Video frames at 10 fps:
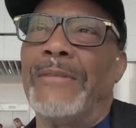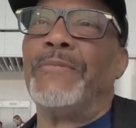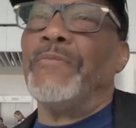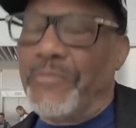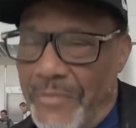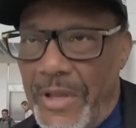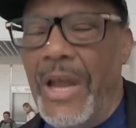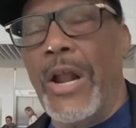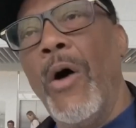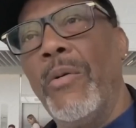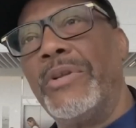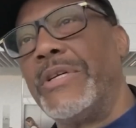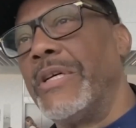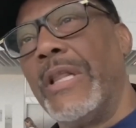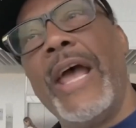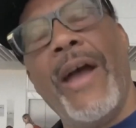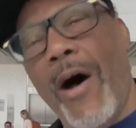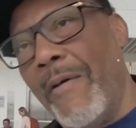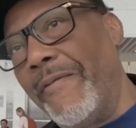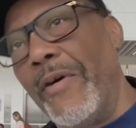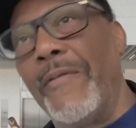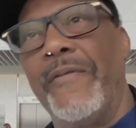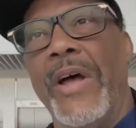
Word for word: wants to run around the country working,